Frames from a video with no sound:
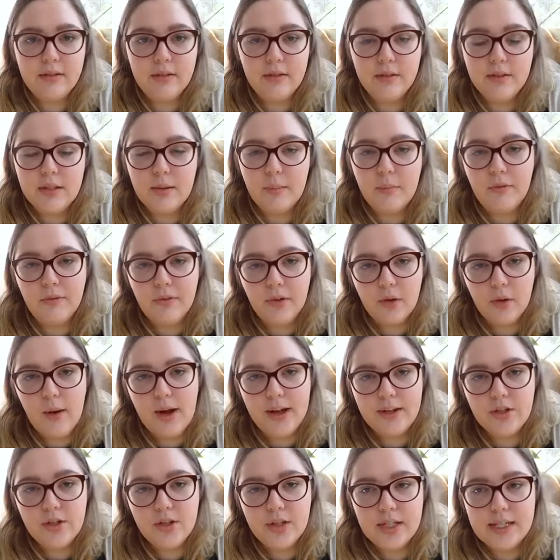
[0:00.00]
and answer some of your
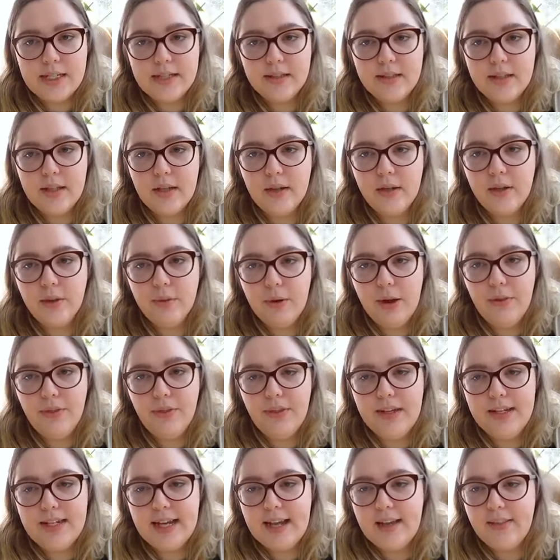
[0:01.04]
questions
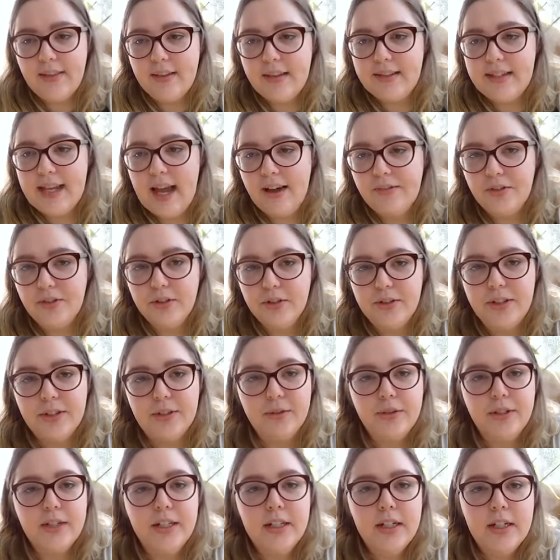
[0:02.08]
throughout the day and this
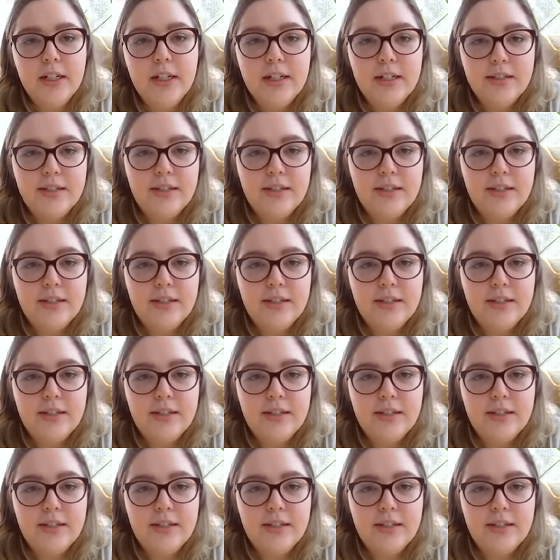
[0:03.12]
afternoon.